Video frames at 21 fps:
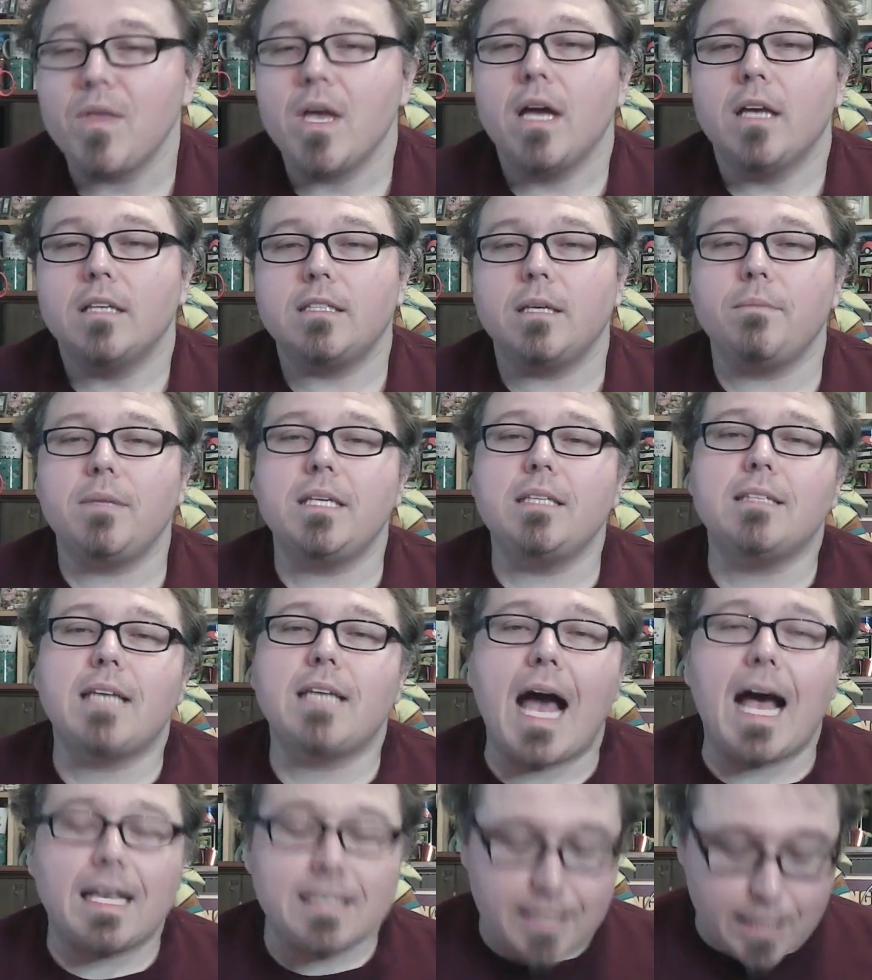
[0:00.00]
Some of these
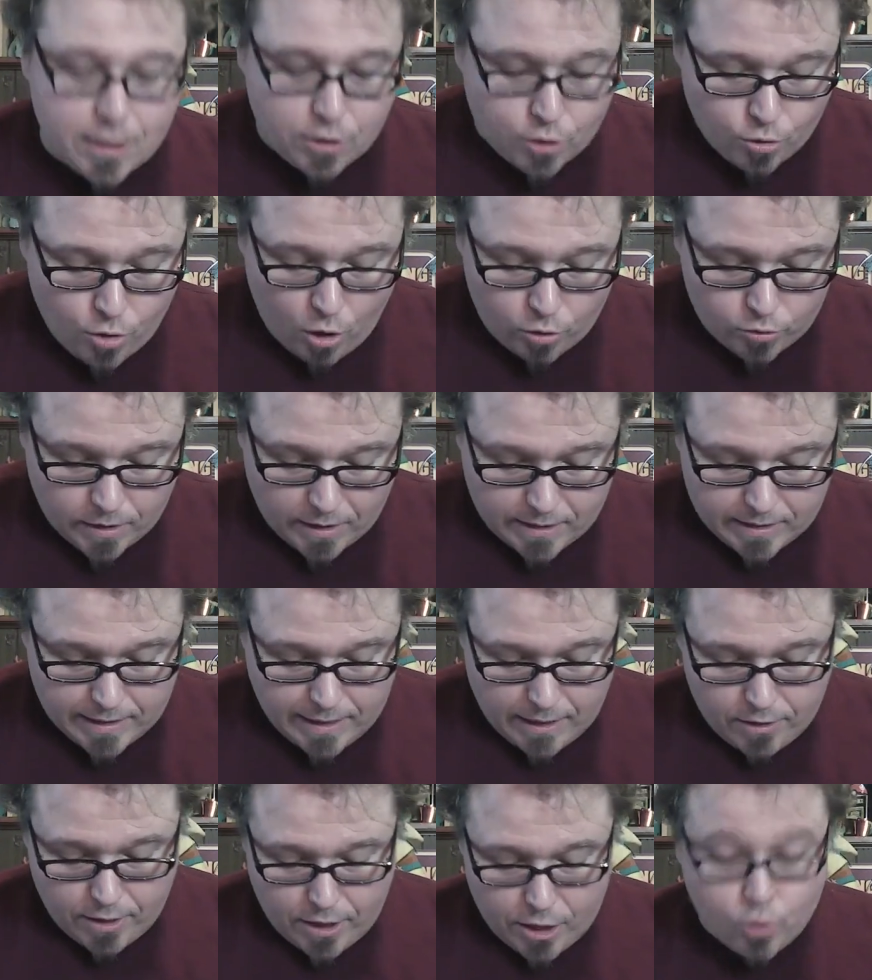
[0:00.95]
guys include Jose
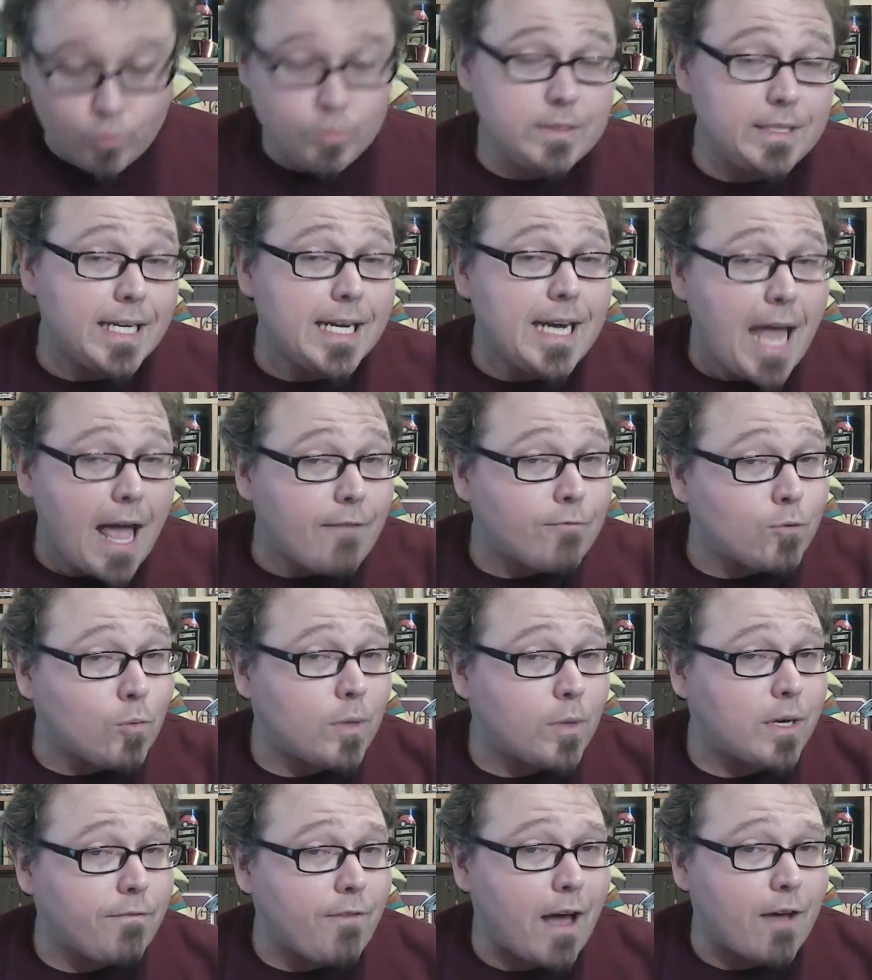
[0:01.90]
Siri, who did have
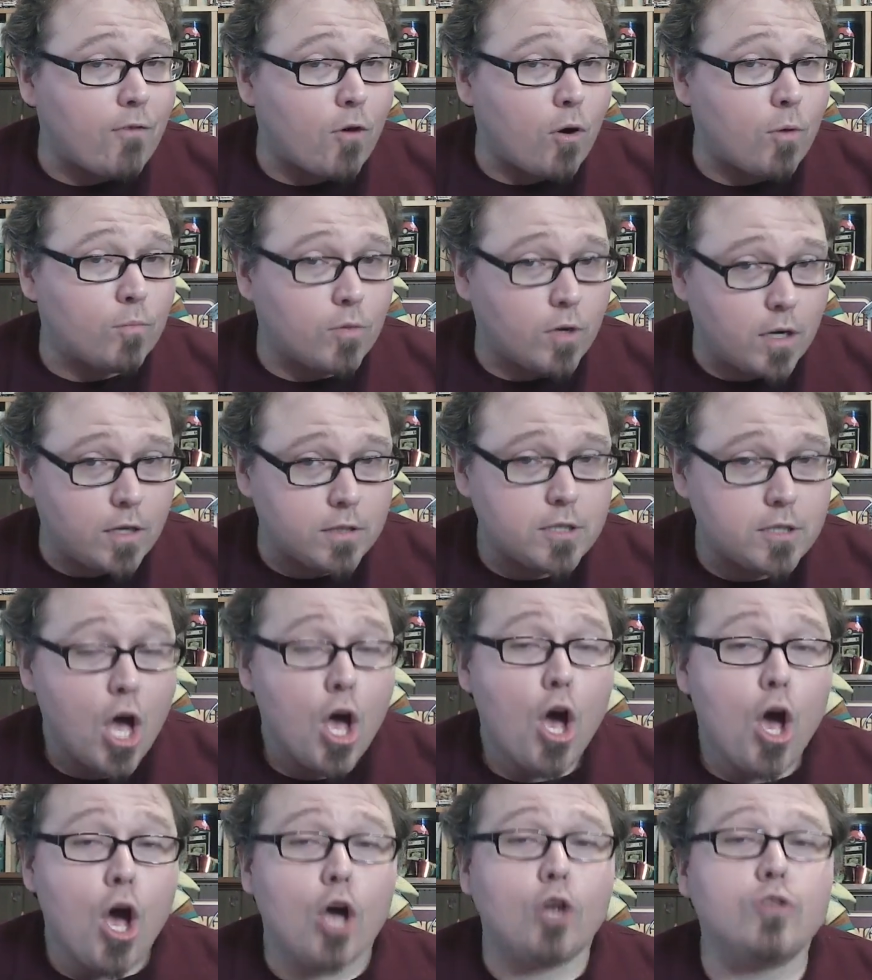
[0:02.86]
25 home runs,
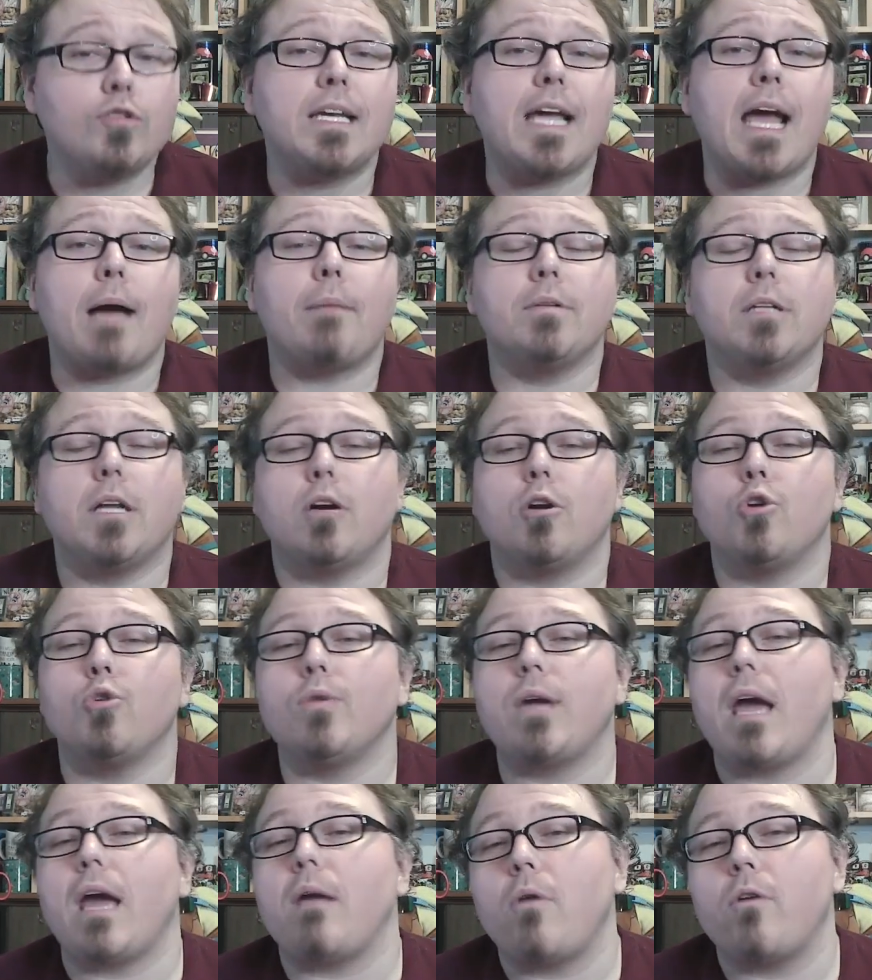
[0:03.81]
Jose Caballero,
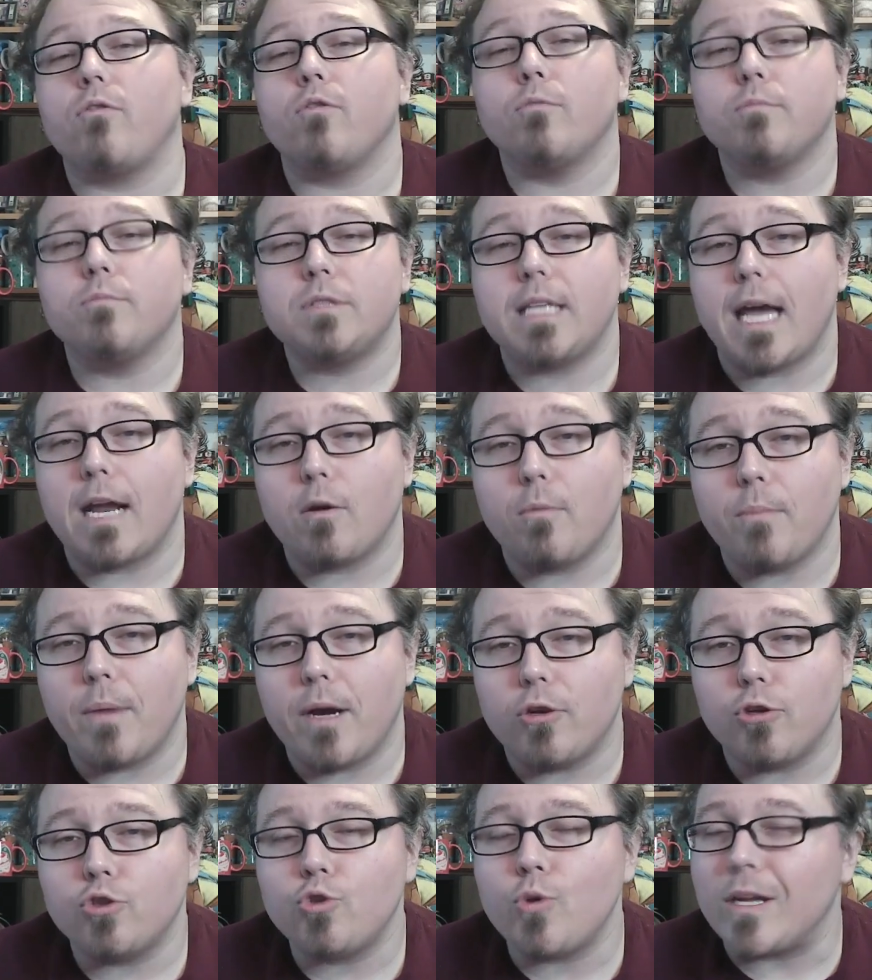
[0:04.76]
who came over from Seattle
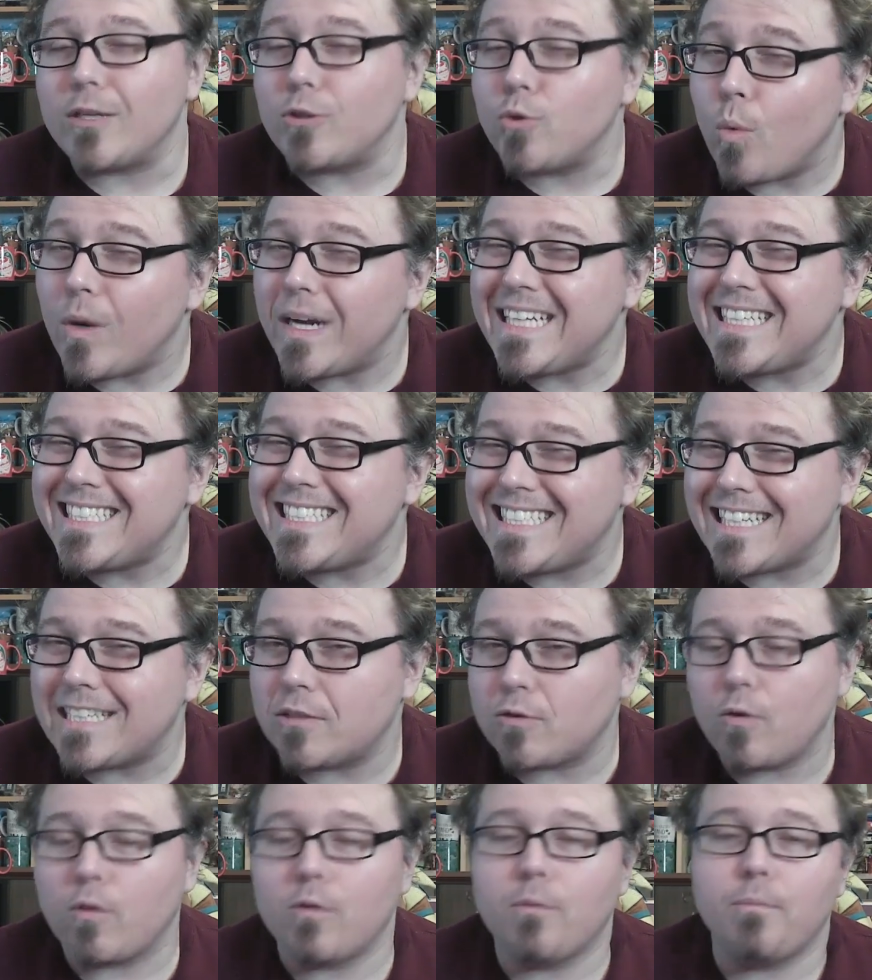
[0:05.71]
Mariners, who had
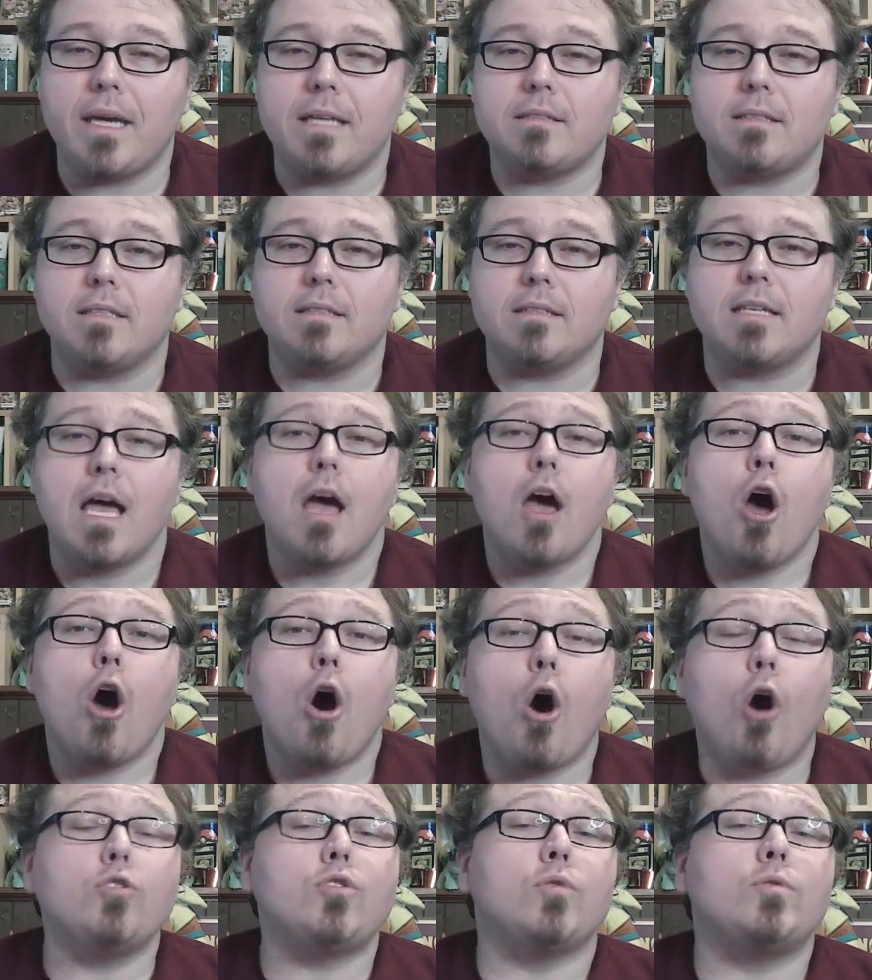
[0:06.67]
26 stolen bases.
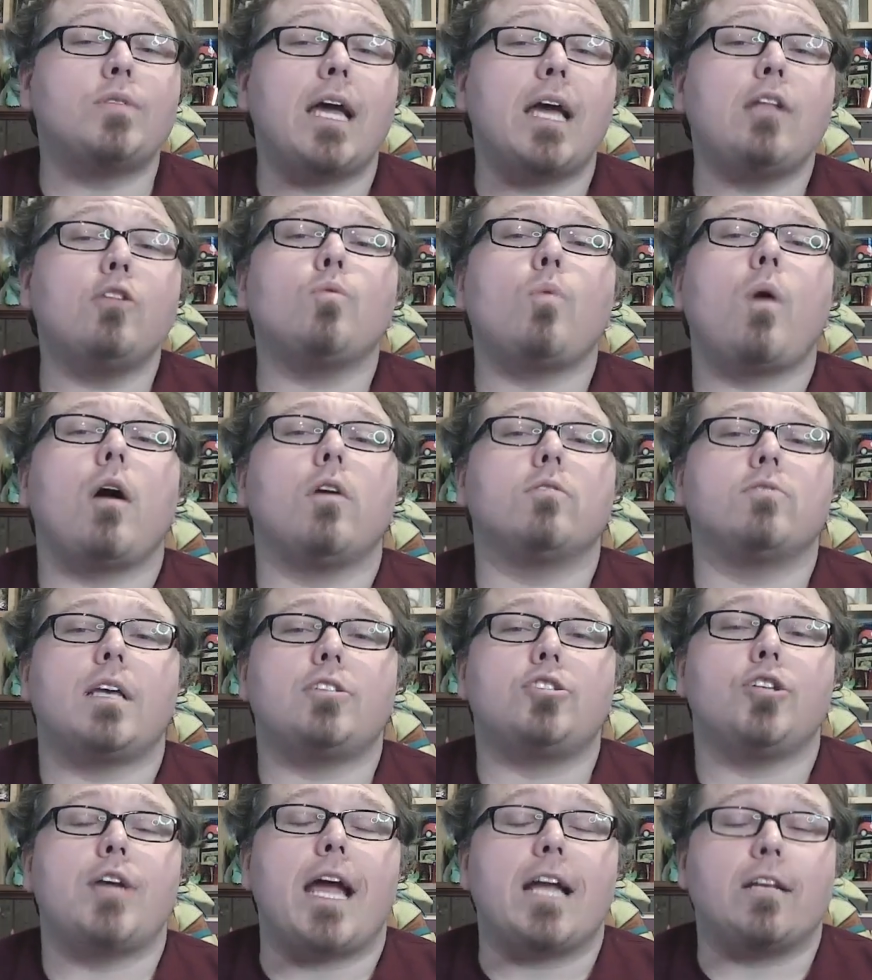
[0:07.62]
Also, Taylor Walls
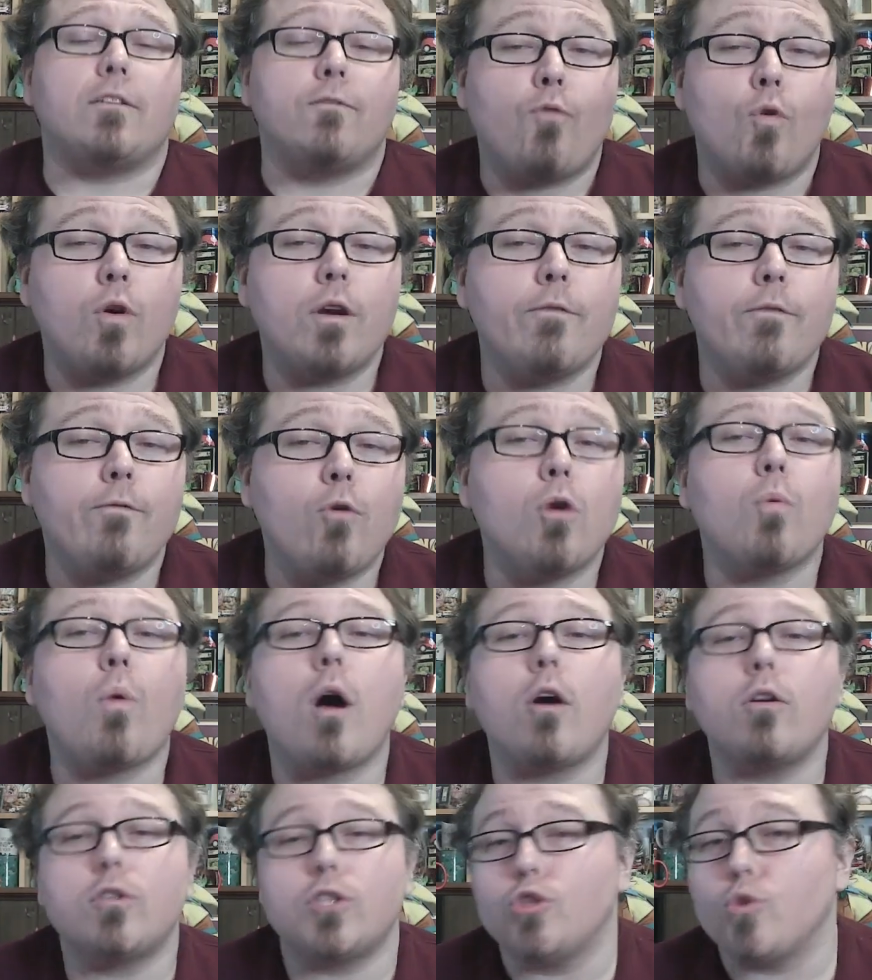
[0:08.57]
last year had 44
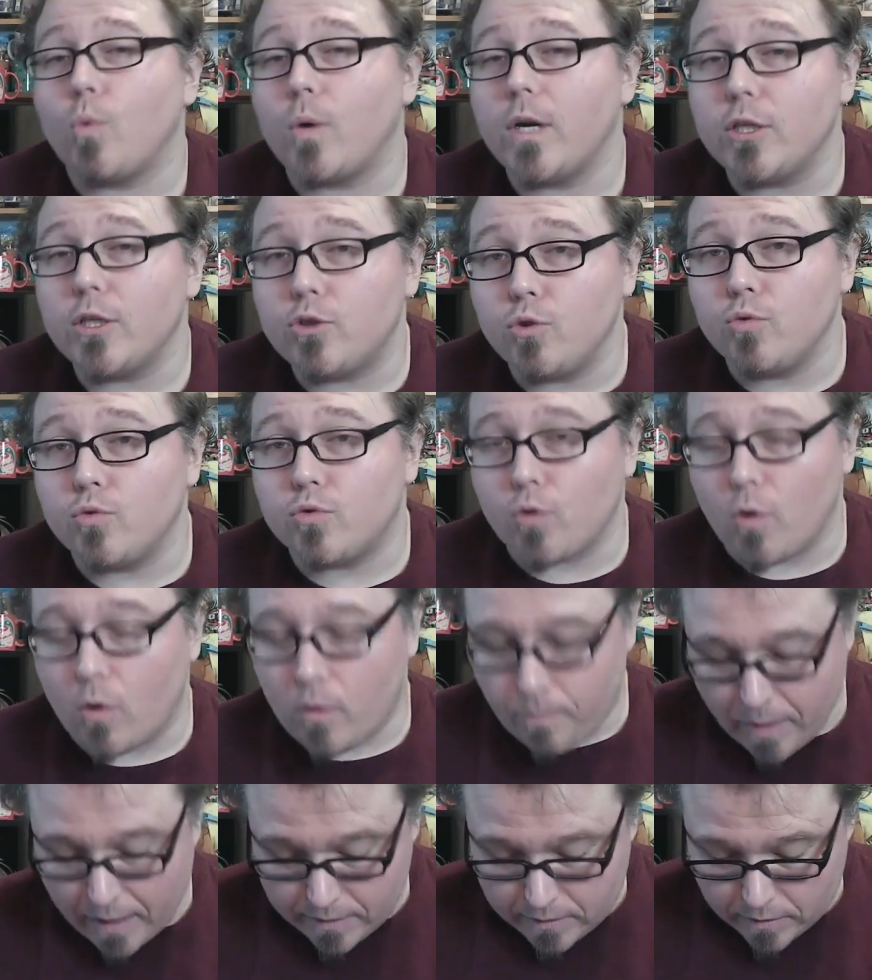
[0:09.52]
walks and 22
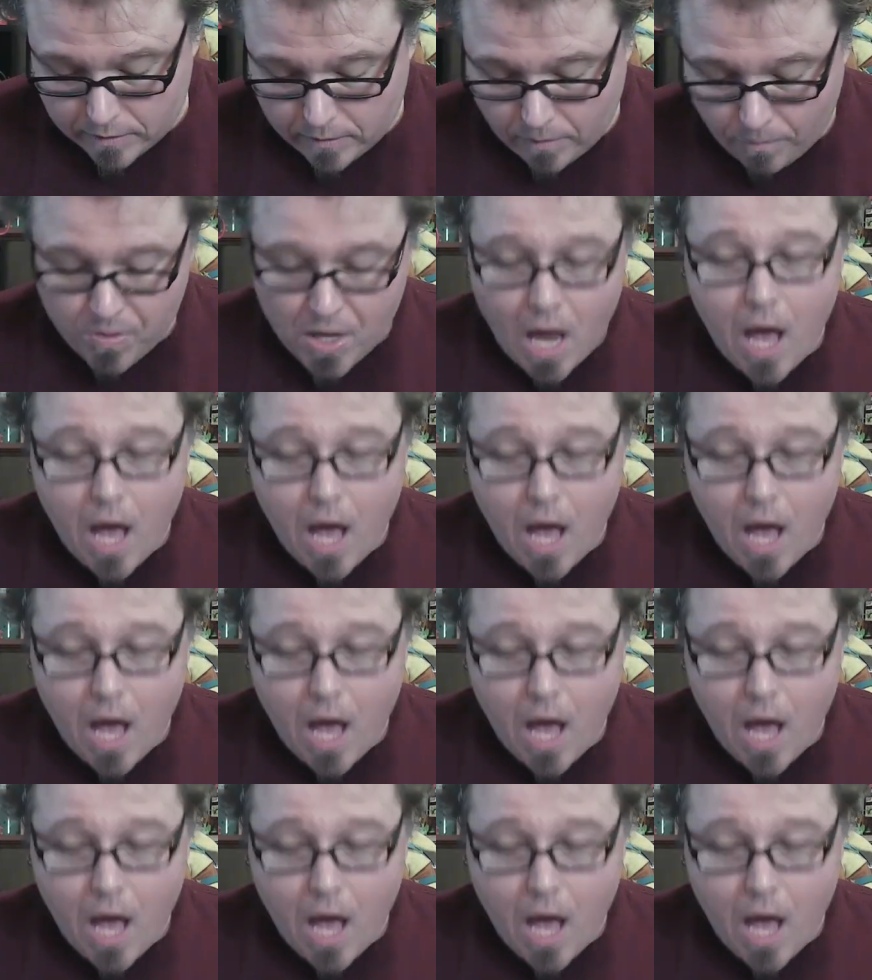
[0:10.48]
stolen bases.